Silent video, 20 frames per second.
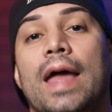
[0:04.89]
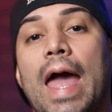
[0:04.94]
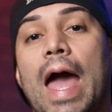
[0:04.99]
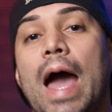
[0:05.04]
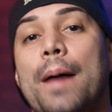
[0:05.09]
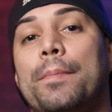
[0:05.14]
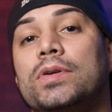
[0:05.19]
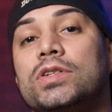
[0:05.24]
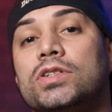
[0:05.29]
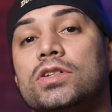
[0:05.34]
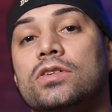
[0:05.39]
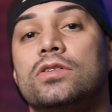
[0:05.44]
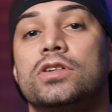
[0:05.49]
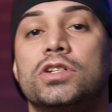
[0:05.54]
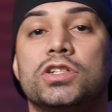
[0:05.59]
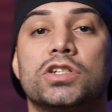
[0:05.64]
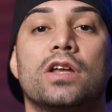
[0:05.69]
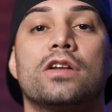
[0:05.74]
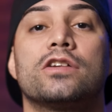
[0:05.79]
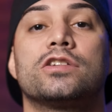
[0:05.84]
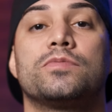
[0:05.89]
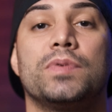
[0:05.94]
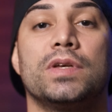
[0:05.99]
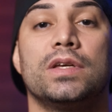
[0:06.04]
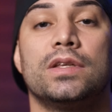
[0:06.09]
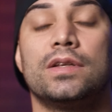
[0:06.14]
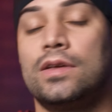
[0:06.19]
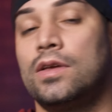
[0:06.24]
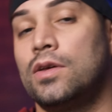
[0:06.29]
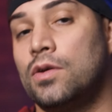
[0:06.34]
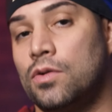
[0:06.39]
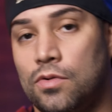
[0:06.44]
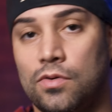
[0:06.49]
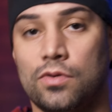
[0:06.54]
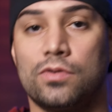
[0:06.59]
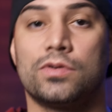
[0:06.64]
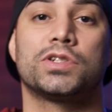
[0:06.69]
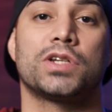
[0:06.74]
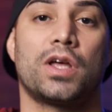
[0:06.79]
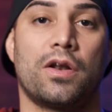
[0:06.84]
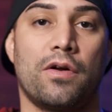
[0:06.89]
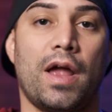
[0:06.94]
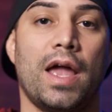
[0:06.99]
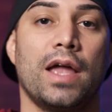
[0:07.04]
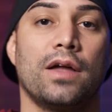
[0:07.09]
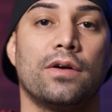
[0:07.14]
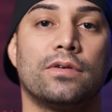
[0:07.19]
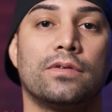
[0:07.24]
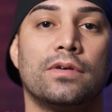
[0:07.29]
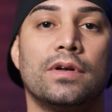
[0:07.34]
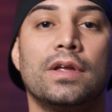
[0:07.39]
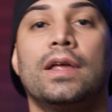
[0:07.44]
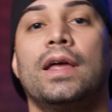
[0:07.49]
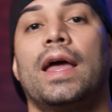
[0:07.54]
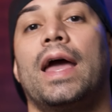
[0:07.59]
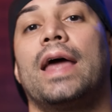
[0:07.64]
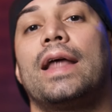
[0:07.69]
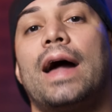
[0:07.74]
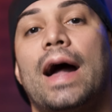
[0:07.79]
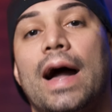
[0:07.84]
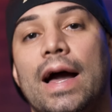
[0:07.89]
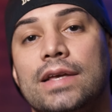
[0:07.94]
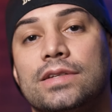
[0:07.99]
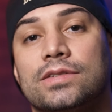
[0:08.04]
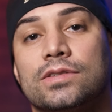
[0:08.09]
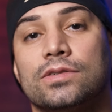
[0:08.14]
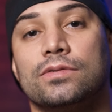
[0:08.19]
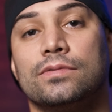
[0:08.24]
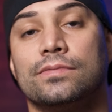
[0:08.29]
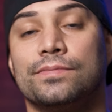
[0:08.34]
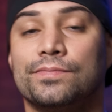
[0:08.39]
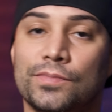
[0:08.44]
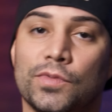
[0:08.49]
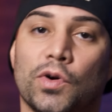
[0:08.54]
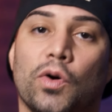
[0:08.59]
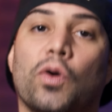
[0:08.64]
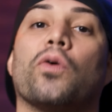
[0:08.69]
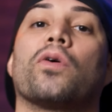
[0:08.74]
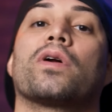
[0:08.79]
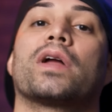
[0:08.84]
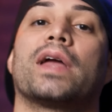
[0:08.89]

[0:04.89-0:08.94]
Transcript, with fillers: aperture, shutter speed, or shutter angle, and ISO, or